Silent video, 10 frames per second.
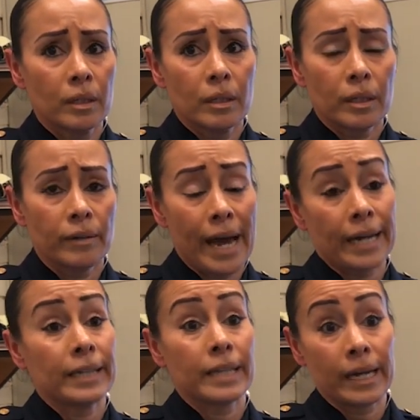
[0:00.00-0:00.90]
If had
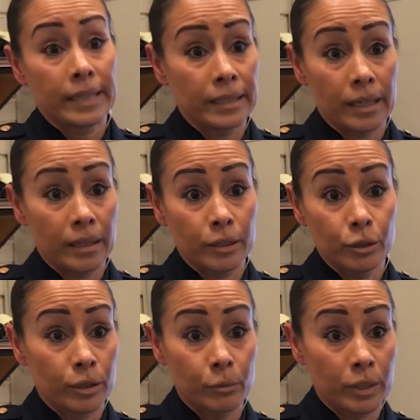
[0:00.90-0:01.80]
I died that day,
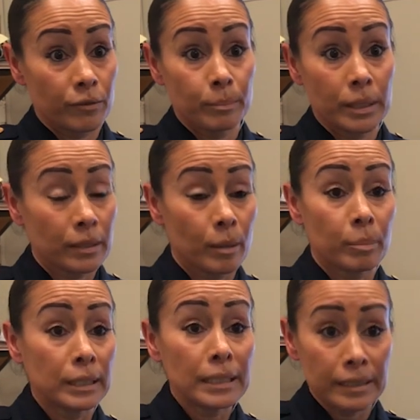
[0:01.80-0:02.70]
it would have been a
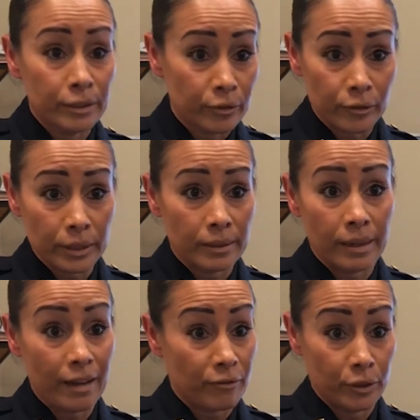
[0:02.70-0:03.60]
completely different
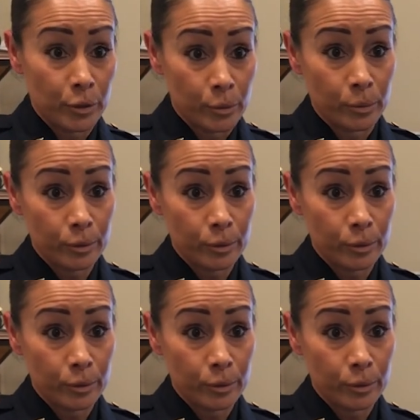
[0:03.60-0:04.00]
life for you.